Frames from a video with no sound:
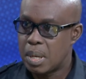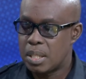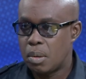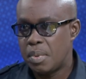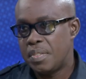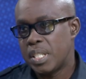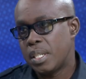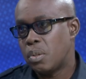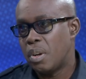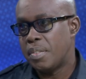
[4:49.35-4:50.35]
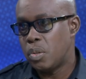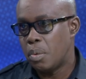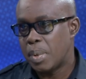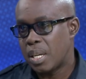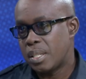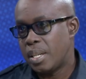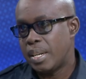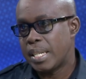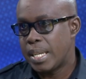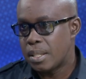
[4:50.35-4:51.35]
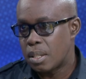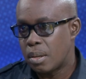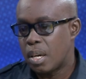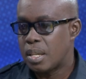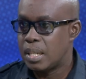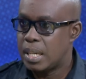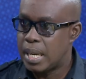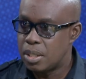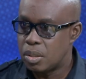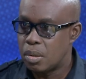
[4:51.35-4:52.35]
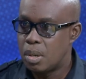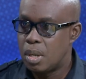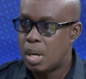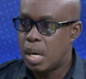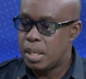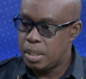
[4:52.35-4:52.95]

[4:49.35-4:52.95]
because some divisions don't have a unit because they're in Kingston or St Andrew, right, right.